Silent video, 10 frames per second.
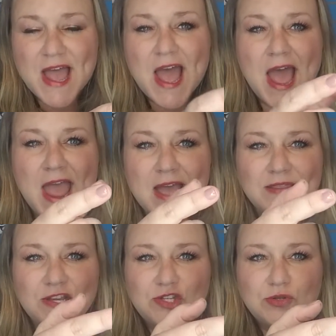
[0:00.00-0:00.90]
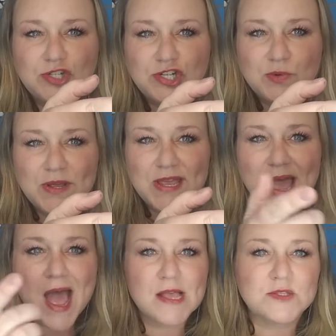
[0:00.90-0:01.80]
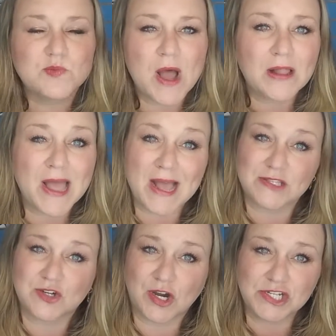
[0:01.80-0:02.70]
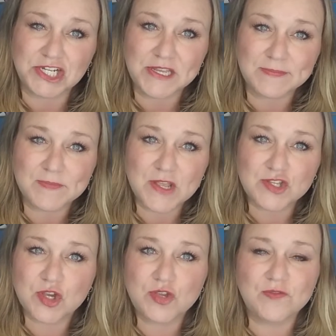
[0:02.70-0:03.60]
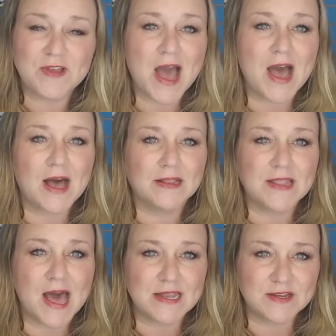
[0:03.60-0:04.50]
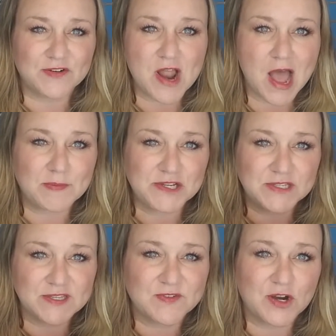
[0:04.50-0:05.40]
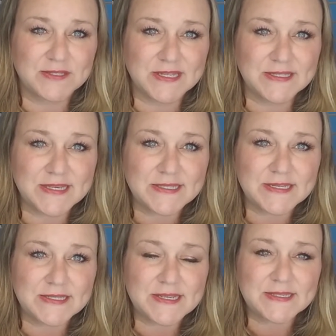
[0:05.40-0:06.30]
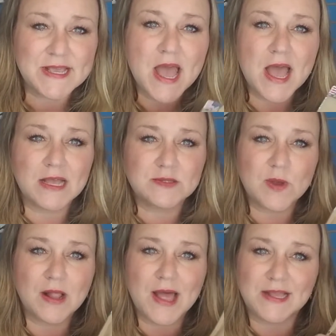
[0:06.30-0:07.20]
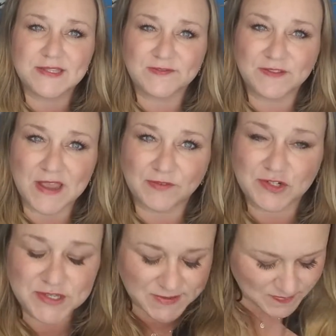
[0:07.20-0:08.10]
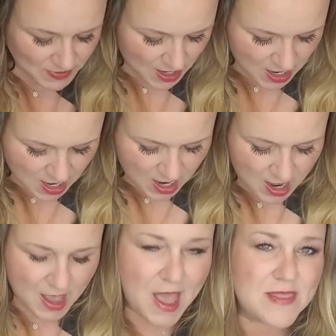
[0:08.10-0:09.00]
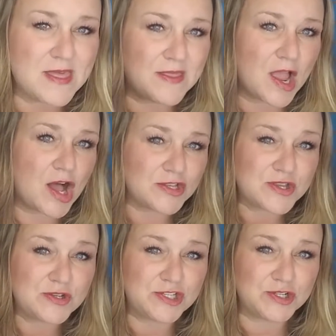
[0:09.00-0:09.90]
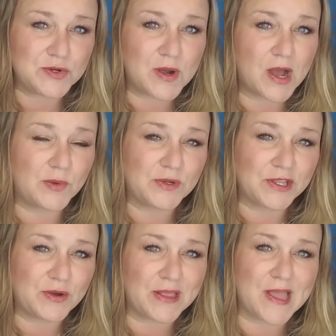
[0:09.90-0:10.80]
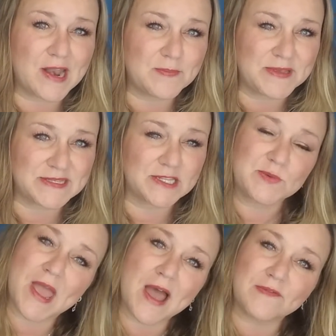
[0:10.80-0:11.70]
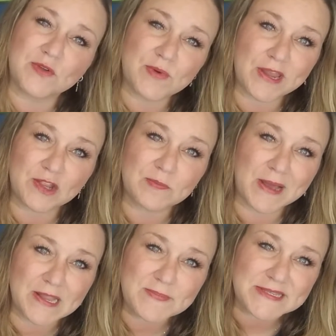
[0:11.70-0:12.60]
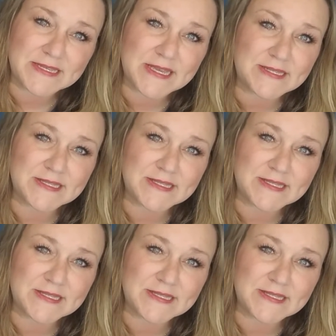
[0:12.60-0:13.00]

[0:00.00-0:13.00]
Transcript: and they do chewy as well as crunchy. So you've got a lot of different options as far as consistencies, as well as flavors. And then they also do a really great line of biscuits. We have the regular Buddy Biscuits,